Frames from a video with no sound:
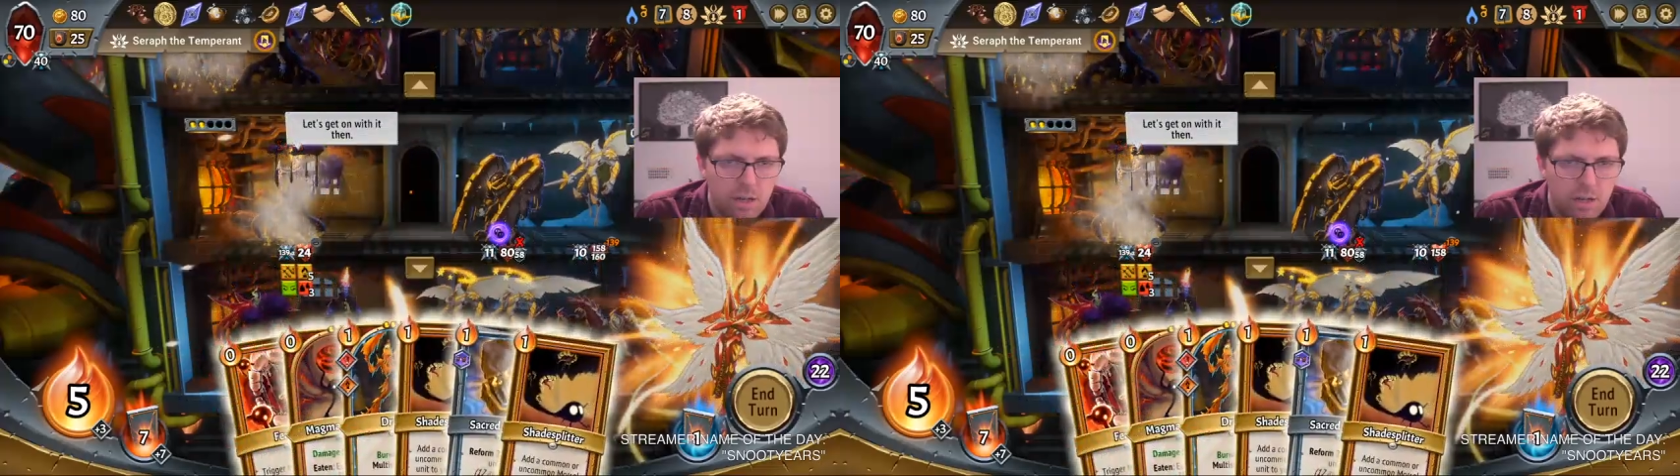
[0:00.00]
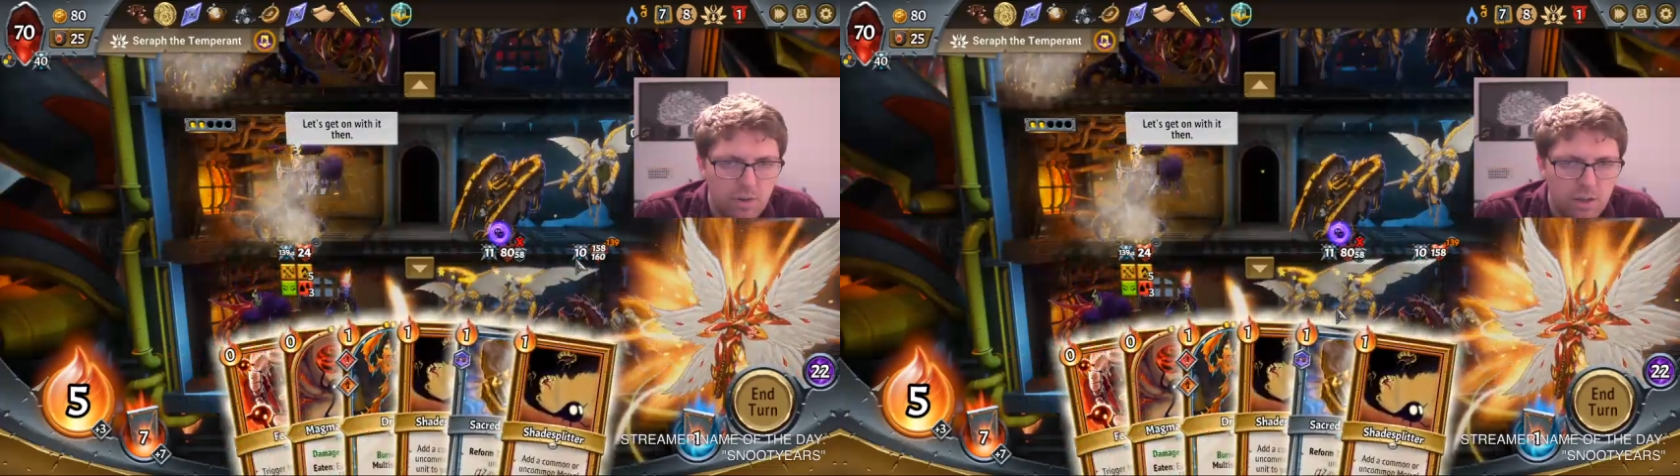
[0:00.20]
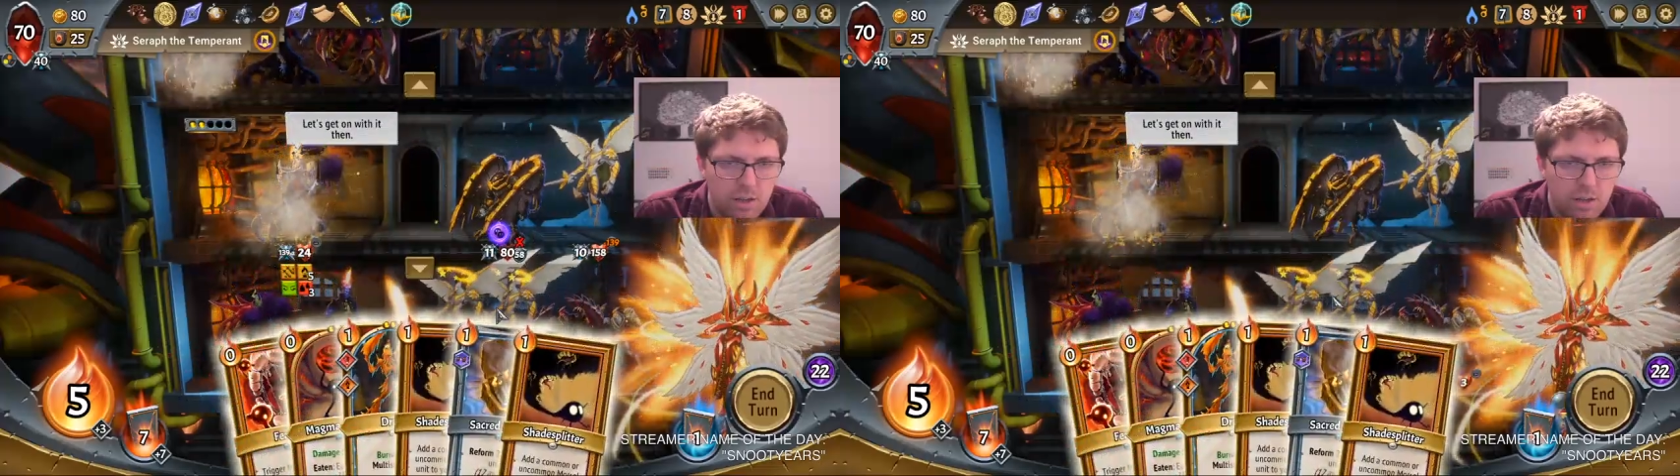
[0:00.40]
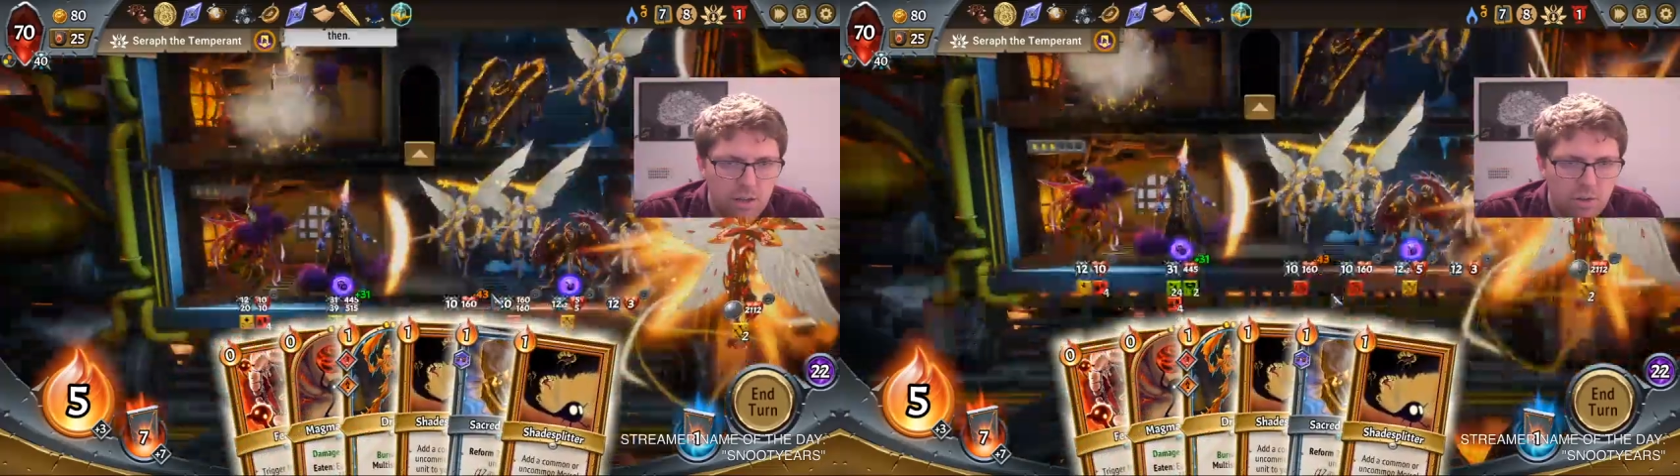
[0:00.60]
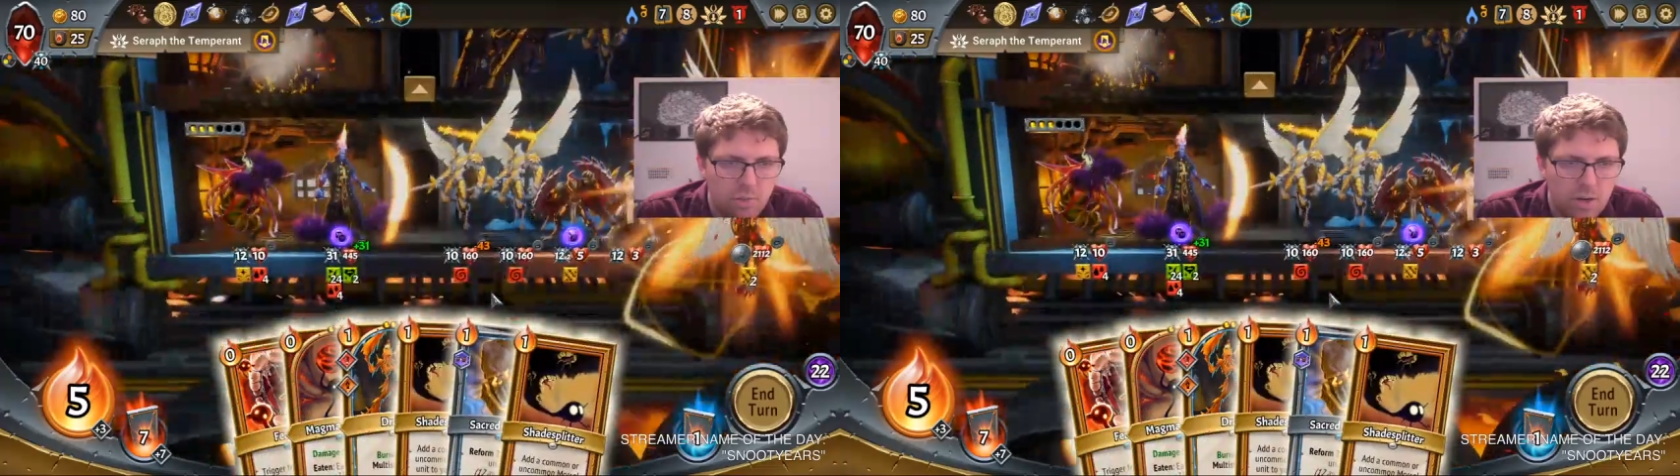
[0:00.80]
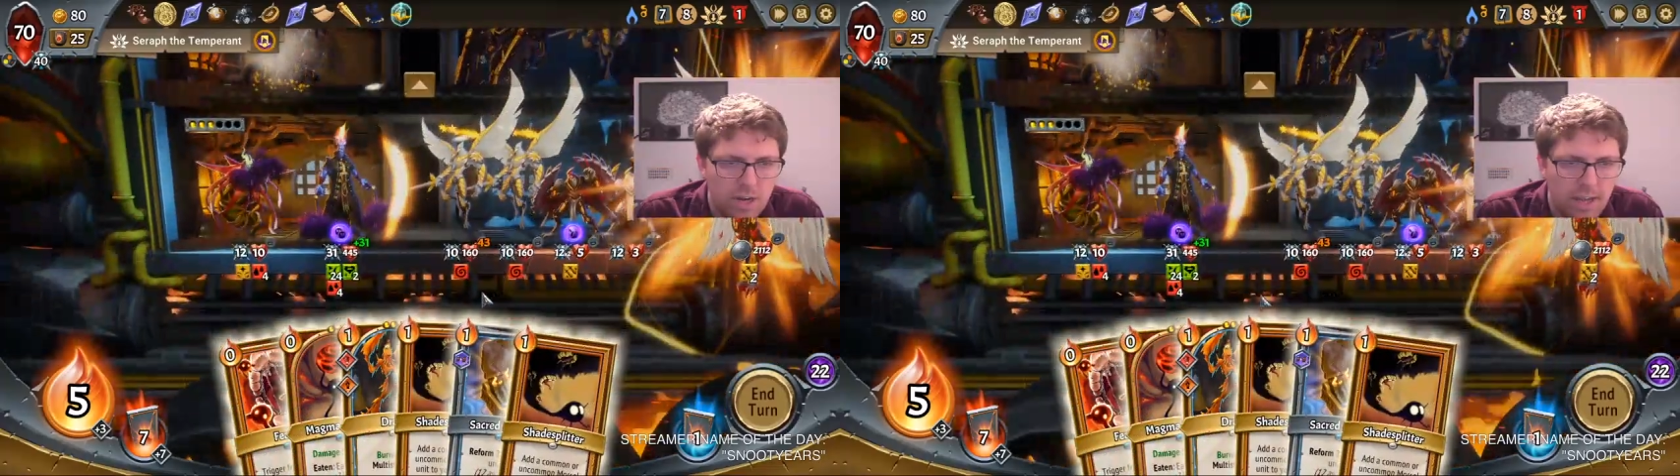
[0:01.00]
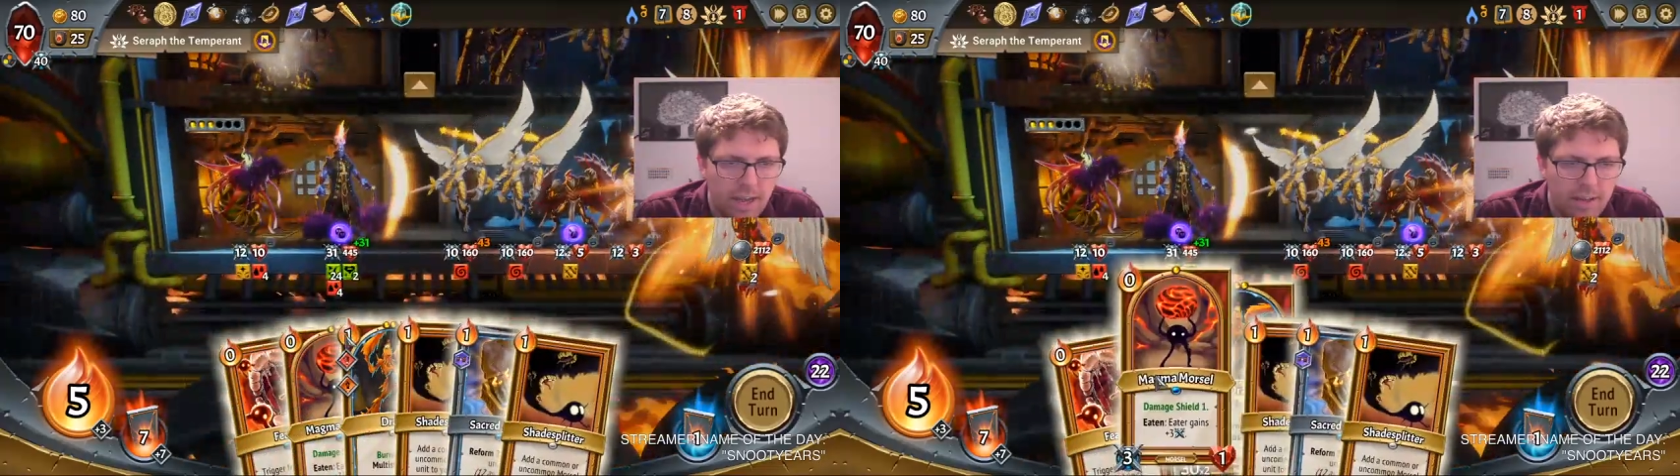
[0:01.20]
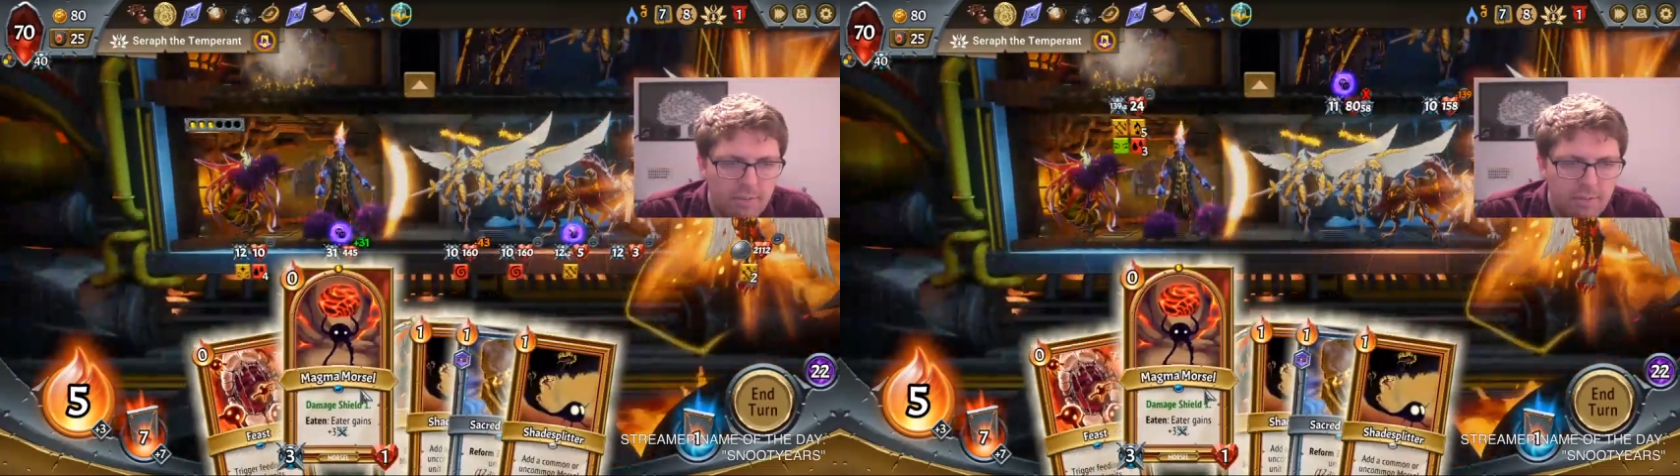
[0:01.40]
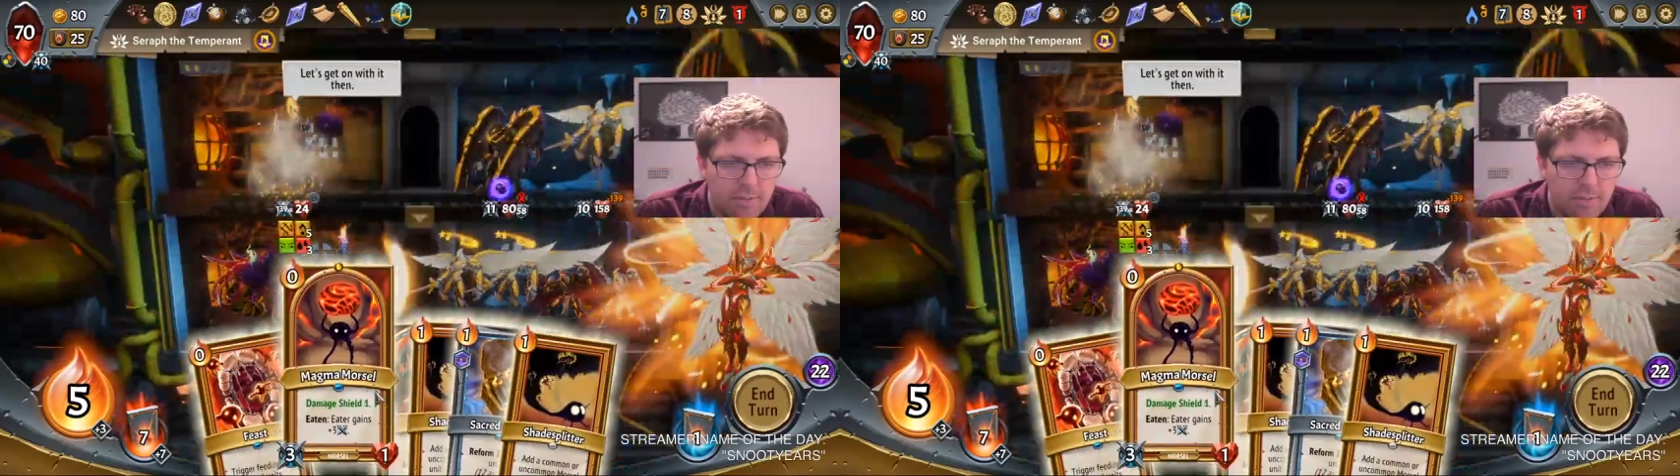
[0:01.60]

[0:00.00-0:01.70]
He'll kill 1.5.